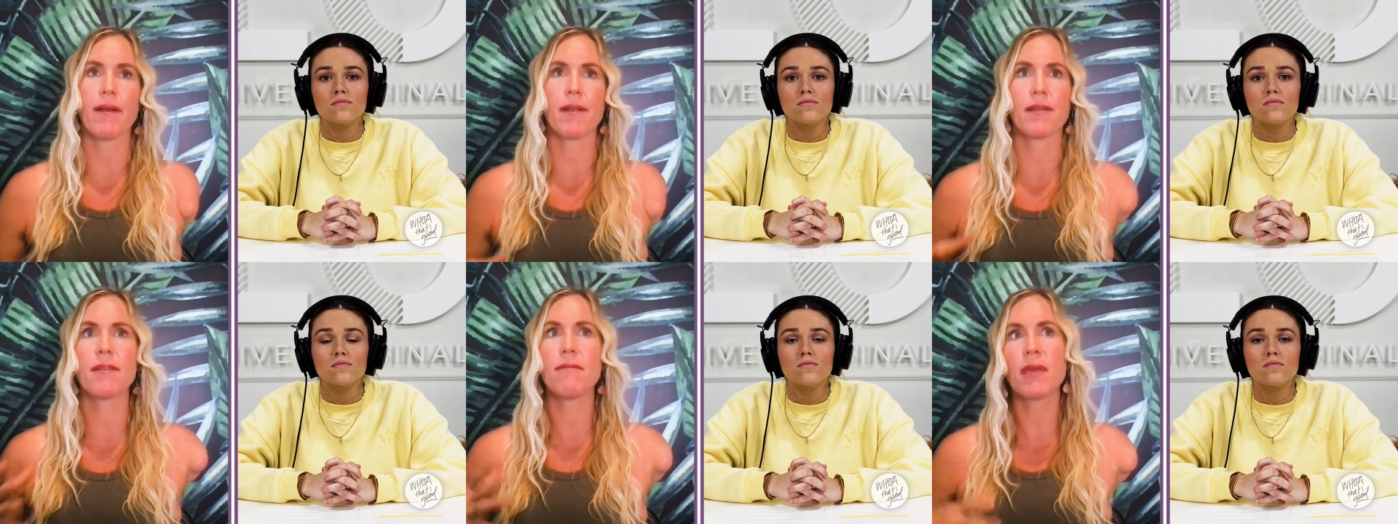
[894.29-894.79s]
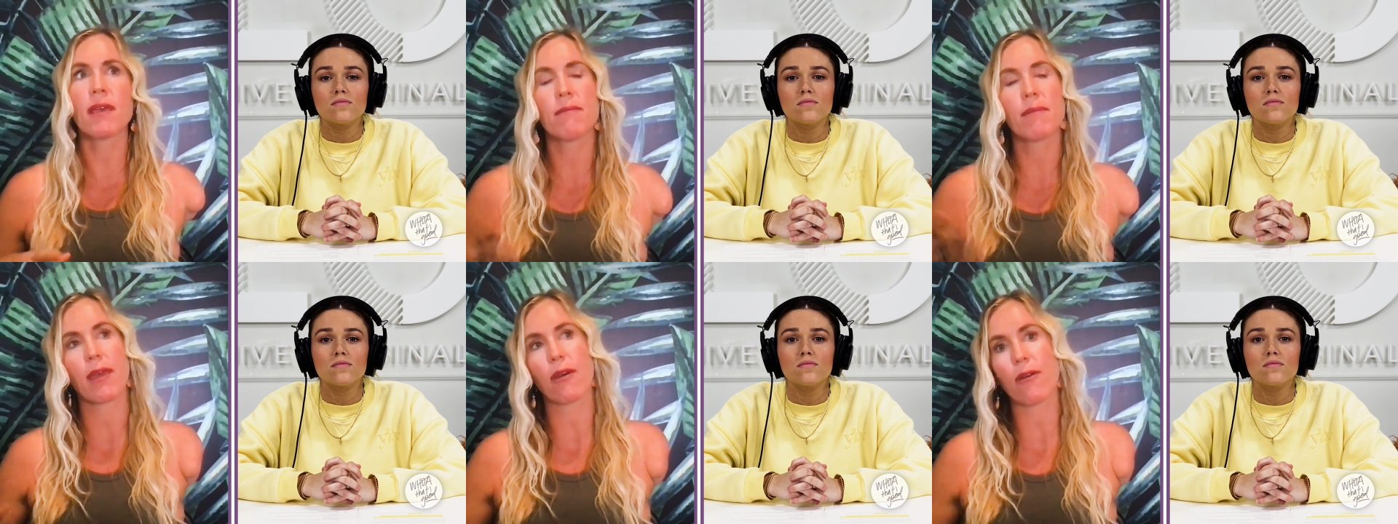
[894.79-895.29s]
Speaker 1: And to me, I'm
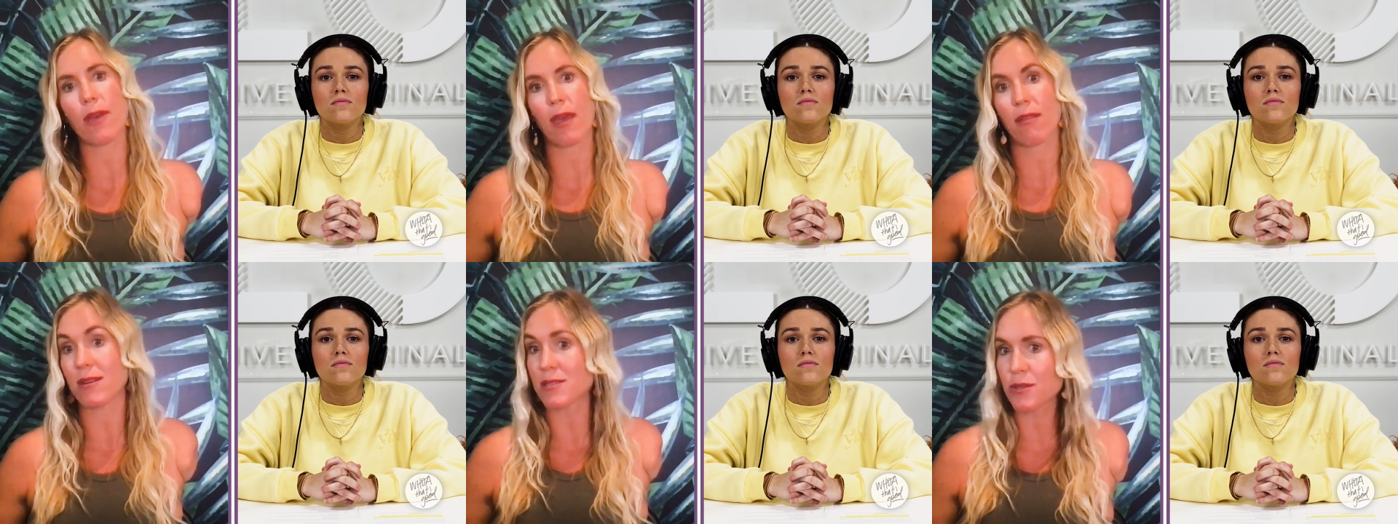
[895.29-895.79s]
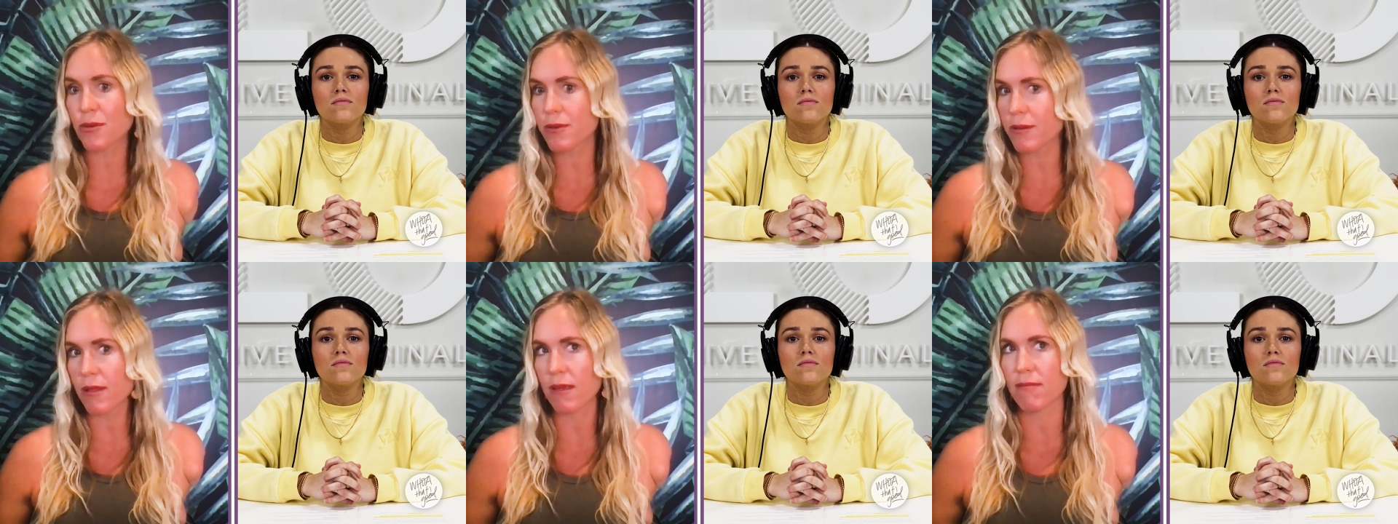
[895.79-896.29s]
like, okay, that's
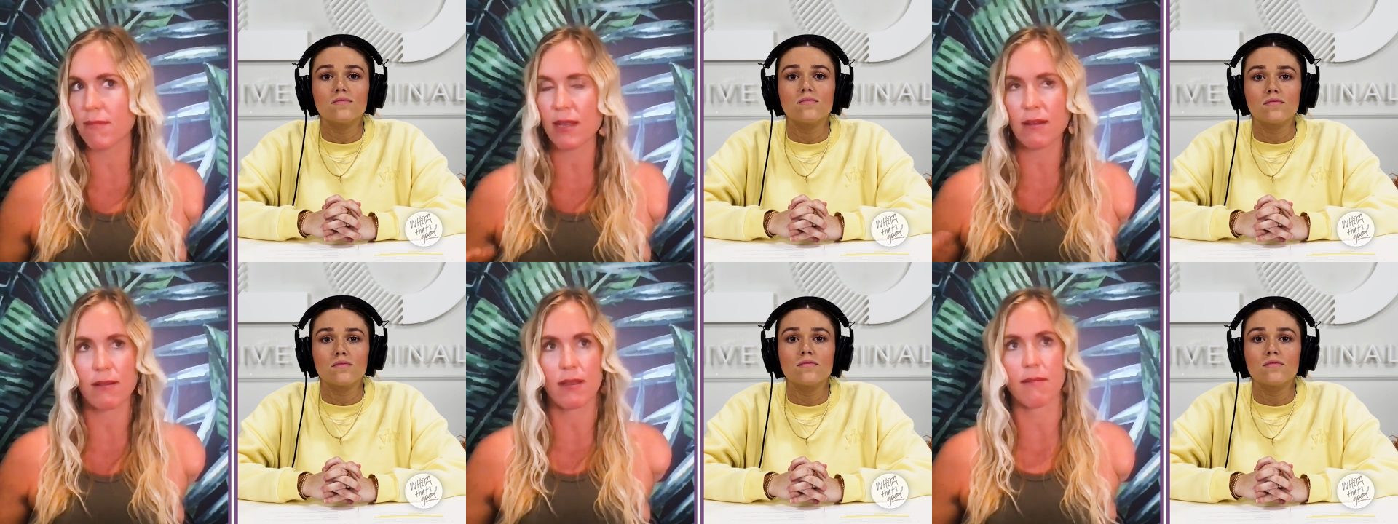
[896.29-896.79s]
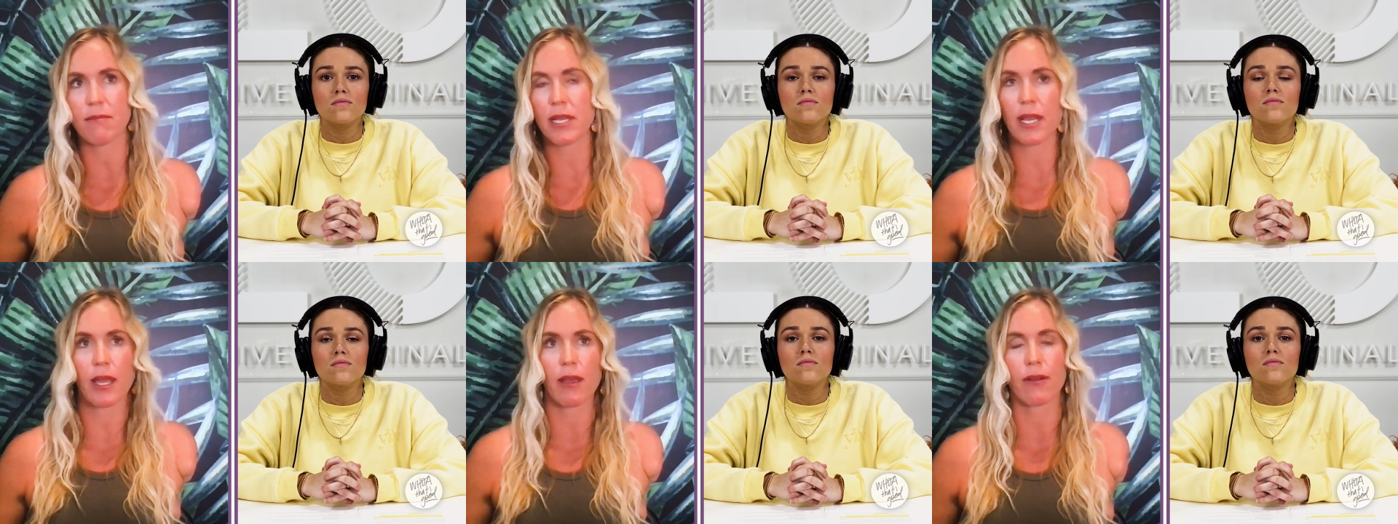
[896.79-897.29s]
cool. They made all that
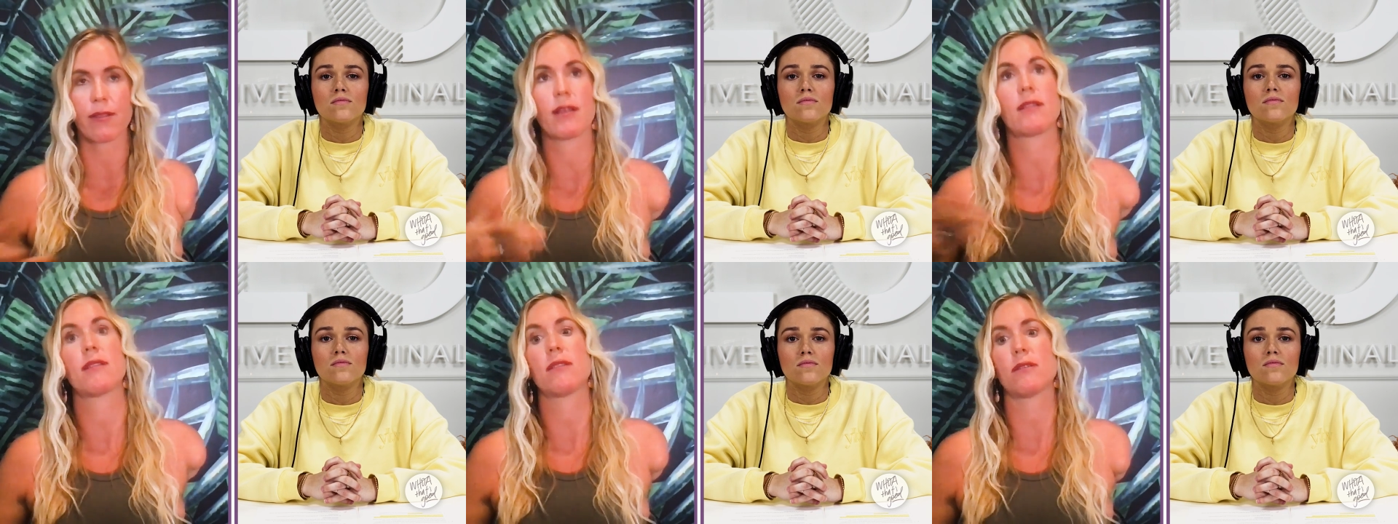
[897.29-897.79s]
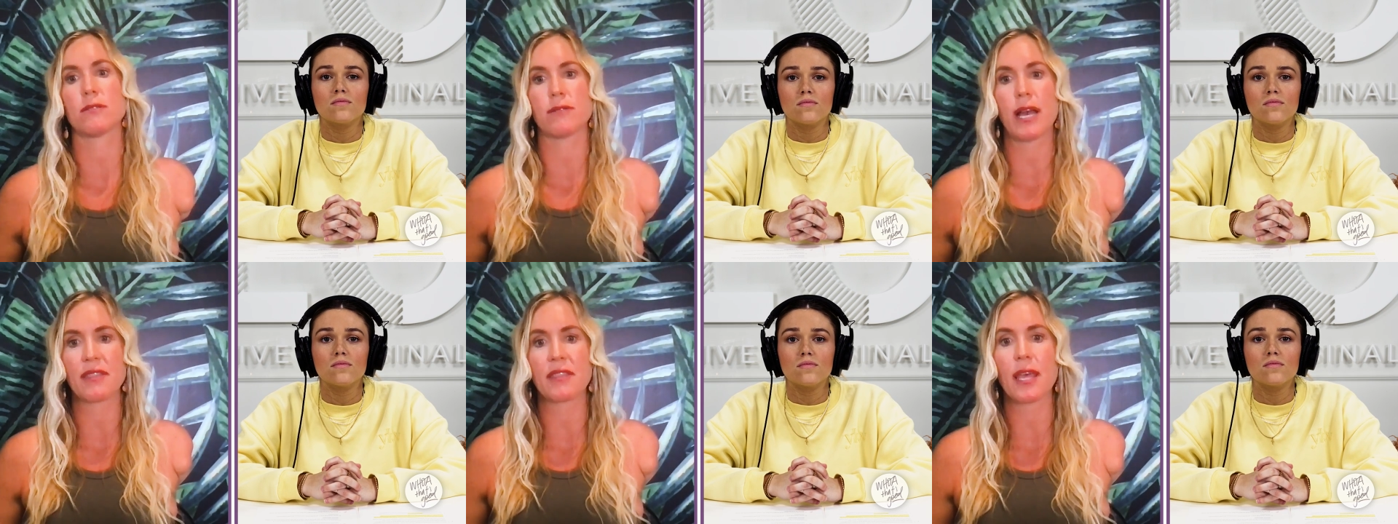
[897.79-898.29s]
money or they did those
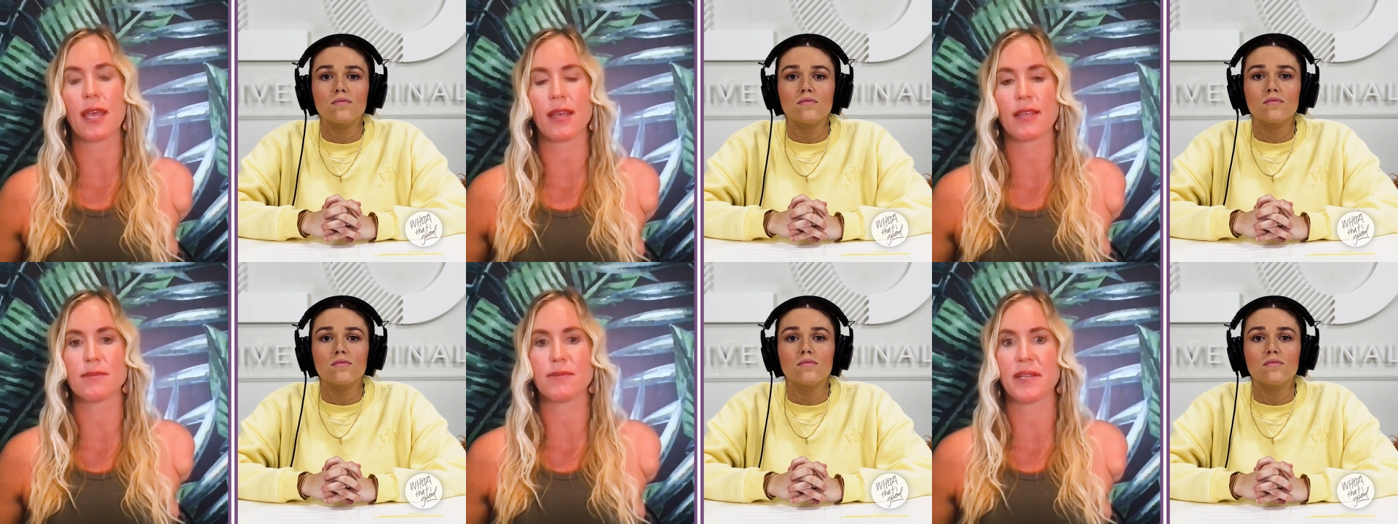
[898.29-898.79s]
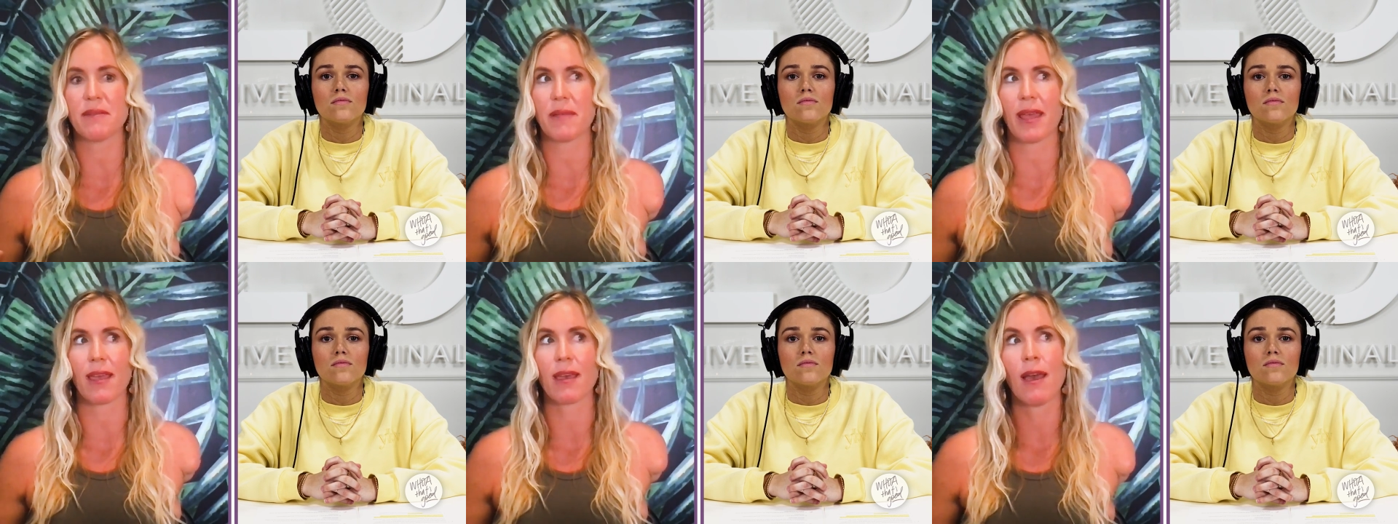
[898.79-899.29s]
rad things. But I'm
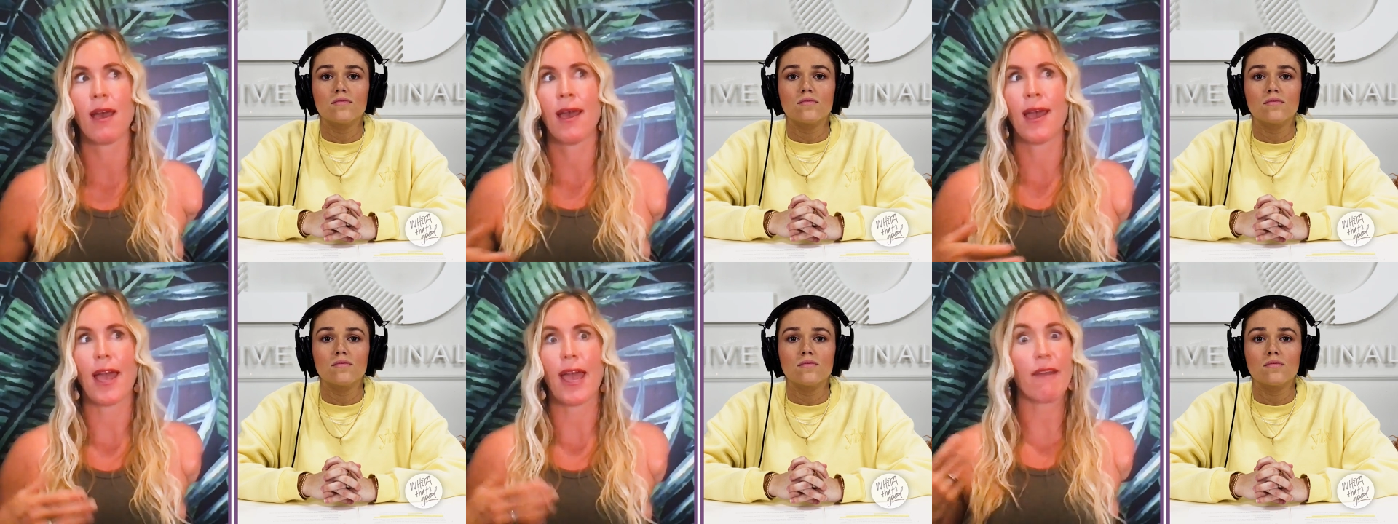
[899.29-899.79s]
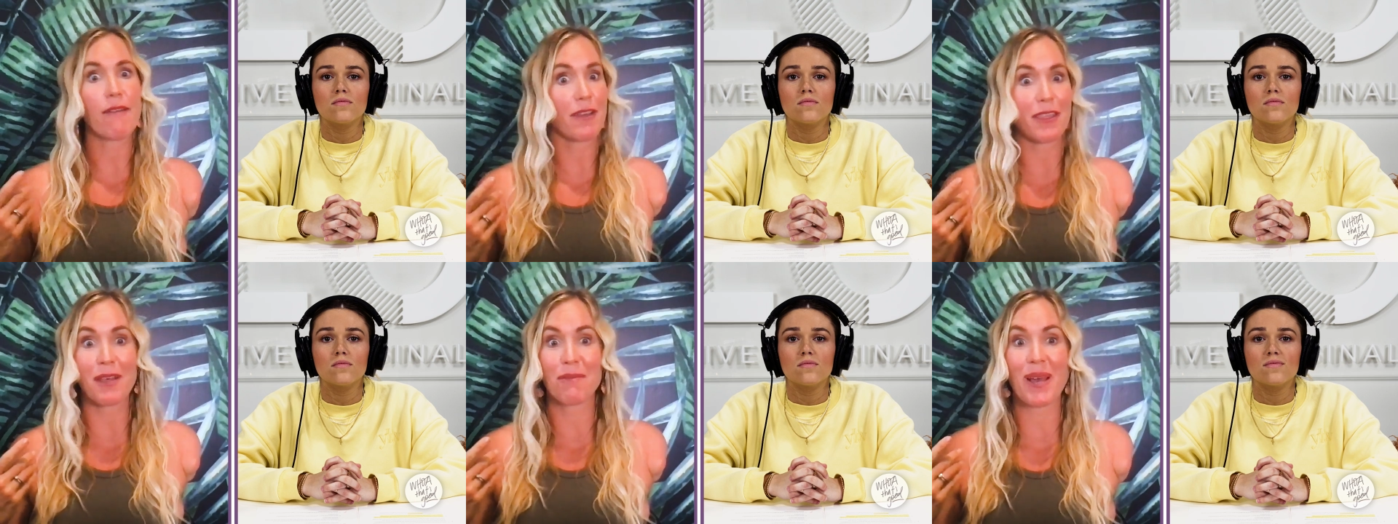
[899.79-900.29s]
like,
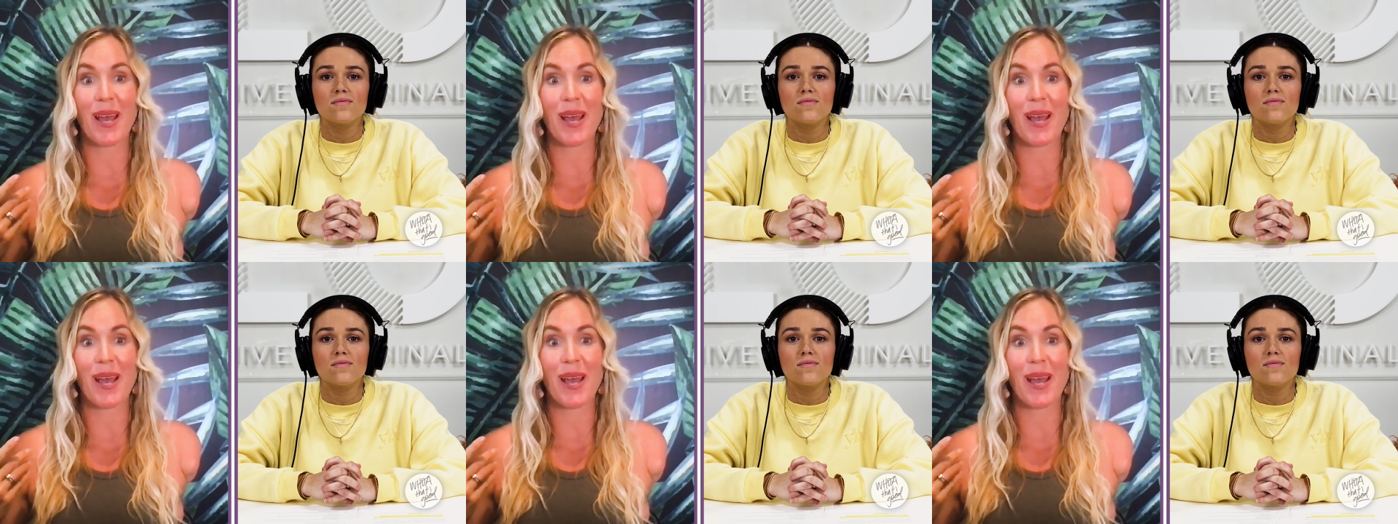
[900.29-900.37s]
everything